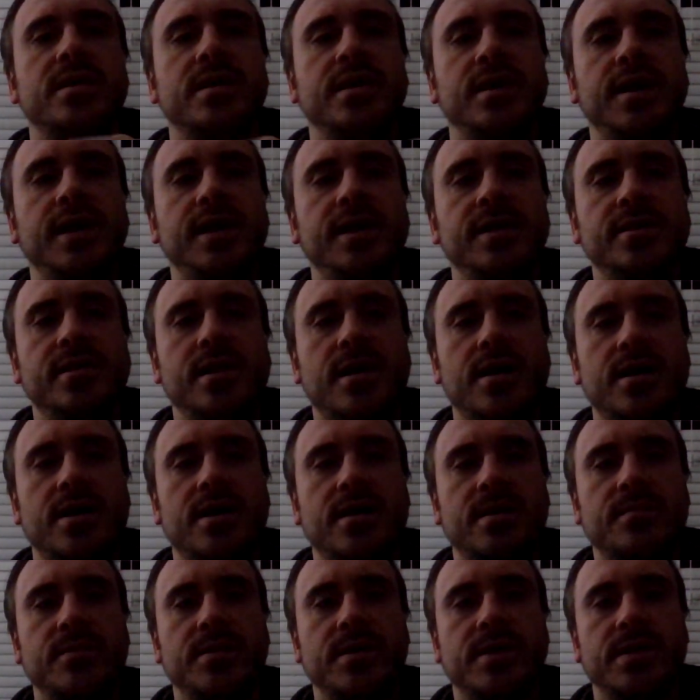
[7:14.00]

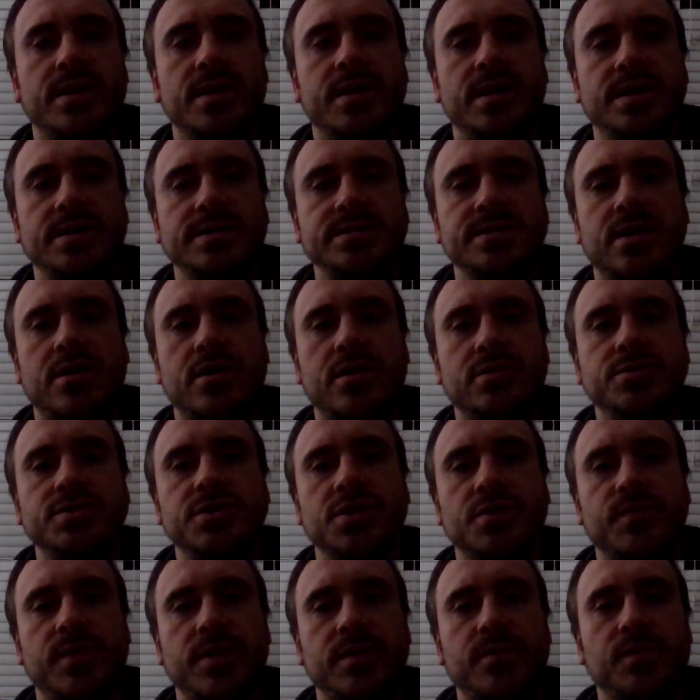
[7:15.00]
Elam has
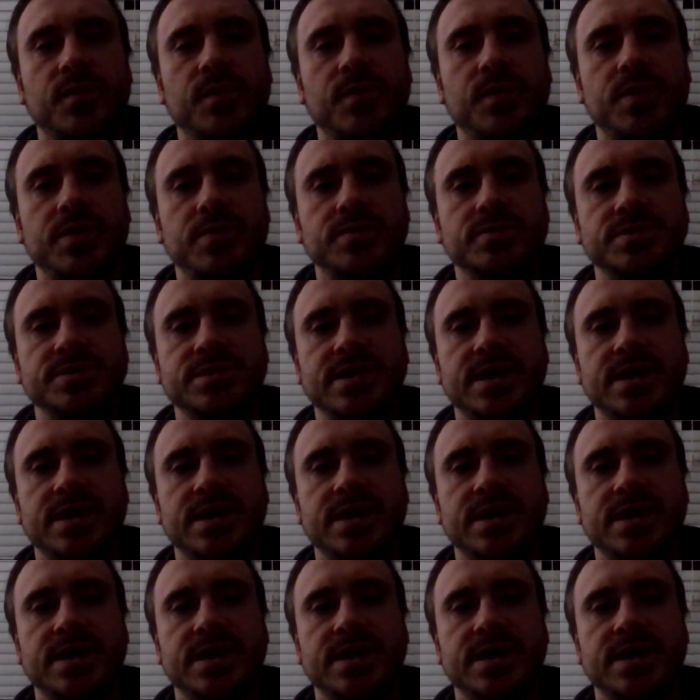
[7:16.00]
also been proposed